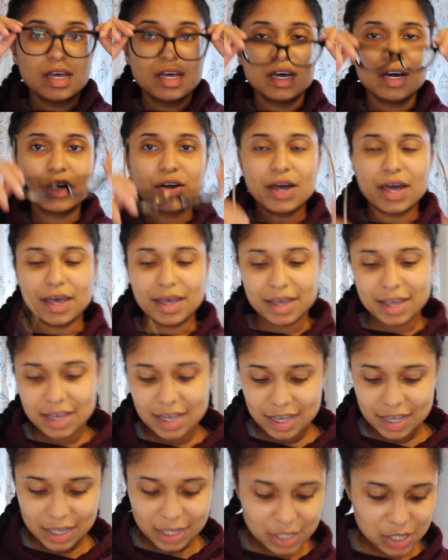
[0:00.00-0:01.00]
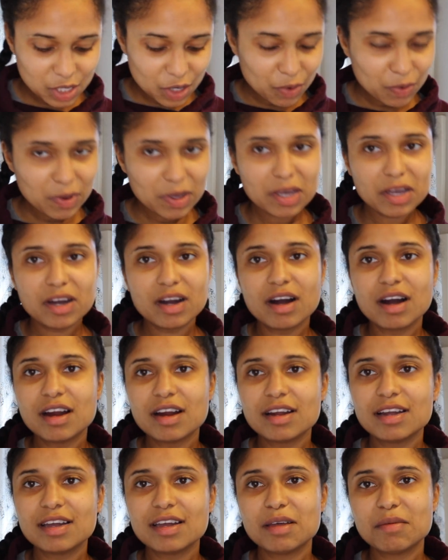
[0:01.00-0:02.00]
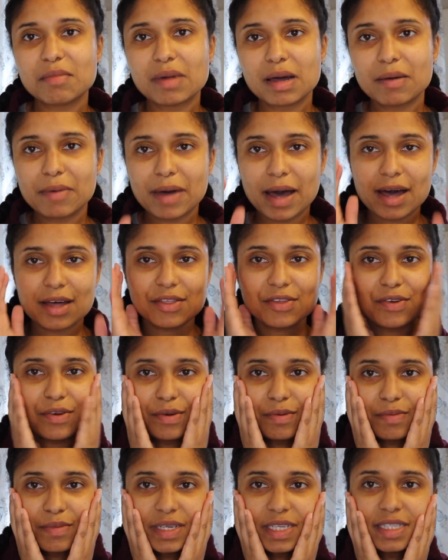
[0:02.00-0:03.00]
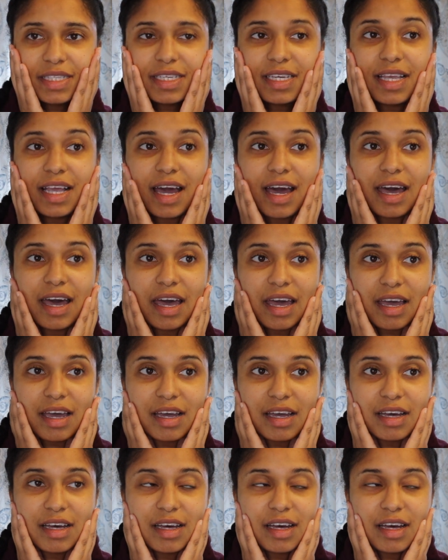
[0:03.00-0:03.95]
Okay, so we are in my bathroom today.